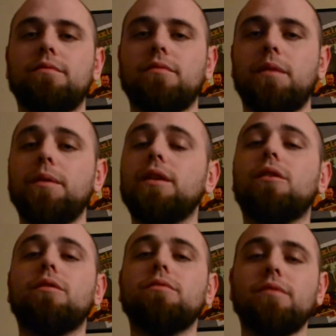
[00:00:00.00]
Let me
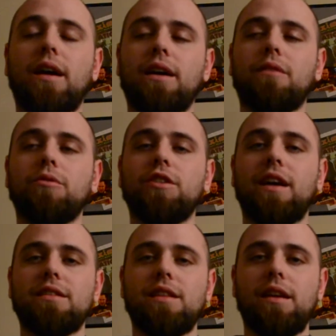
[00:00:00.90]
know what you
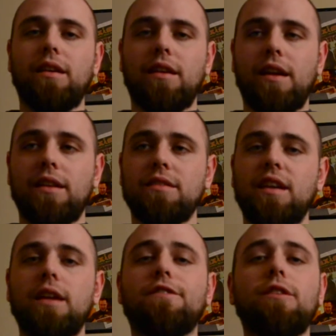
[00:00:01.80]
guys think, and
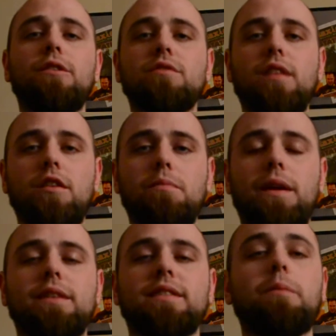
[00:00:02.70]
sign up for the newsletter
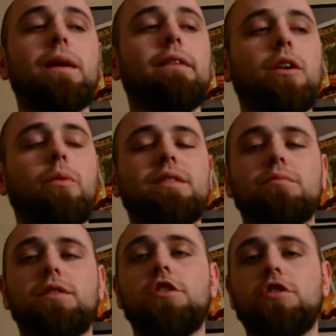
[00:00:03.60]
because I'll be giving away some
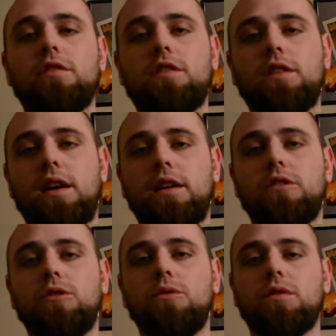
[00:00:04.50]
T-shirts
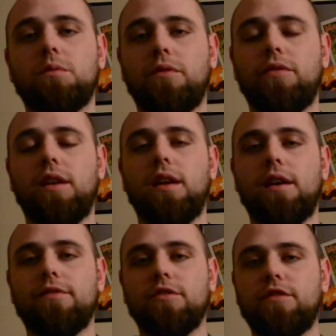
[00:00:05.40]
to some of the
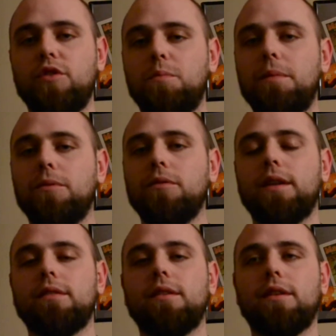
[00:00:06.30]
first few people
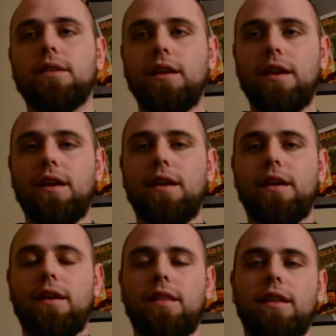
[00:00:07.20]
that
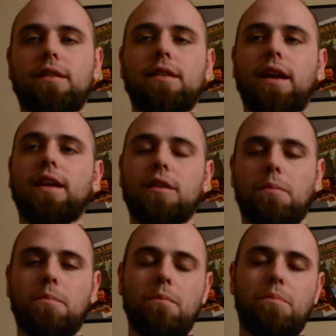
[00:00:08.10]
I get to
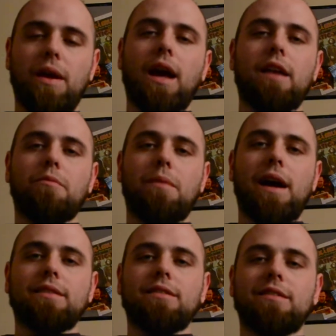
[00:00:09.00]
pick out of a
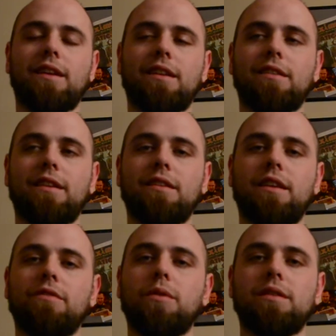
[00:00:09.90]
box and
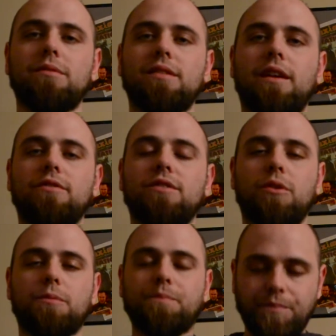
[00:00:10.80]
give away some stuff. So